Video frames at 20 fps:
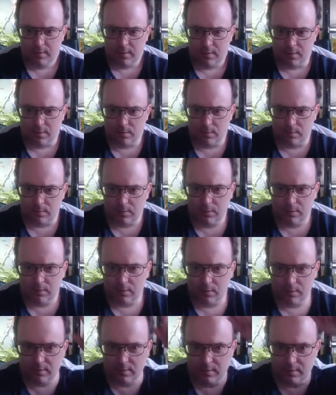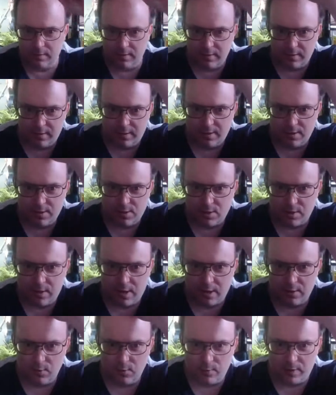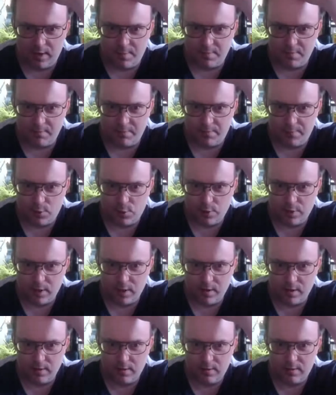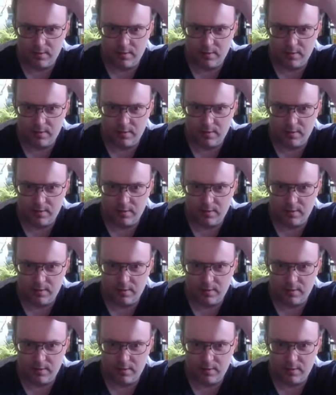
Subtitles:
Oh, look, there's a Daniel Keeping Fish sticker.